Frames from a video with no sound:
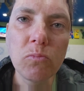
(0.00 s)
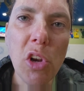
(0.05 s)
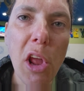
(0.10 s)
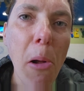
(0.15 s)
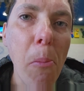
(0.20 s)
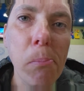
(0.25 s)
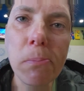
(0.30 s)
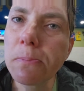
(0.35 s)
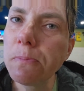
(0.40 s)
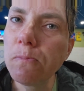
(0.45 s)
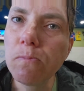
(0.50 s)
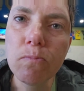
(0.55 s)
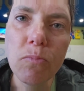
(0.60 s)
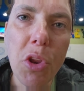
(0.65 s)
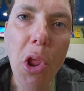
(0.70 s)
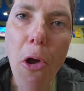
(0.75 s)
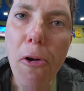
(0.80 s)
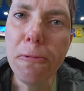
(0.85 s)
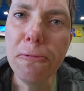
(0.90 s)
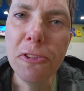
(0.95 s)
Come,
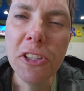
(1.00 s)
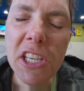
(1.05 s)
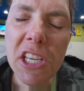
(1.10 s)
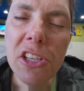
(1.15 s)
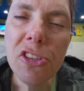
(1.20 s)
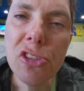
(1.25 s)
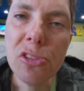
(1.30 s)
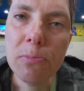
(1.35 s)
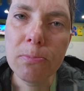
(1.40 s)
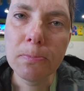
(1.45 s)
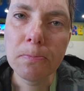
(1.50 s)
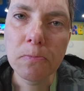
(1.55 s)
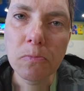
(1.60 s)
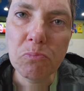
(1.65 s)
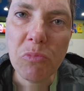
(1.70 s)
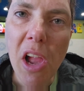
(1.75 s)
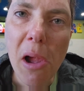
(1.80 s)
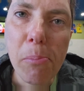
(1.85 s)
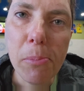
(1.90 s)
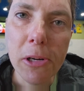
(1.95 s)
no fleece
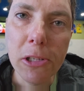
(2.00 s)
at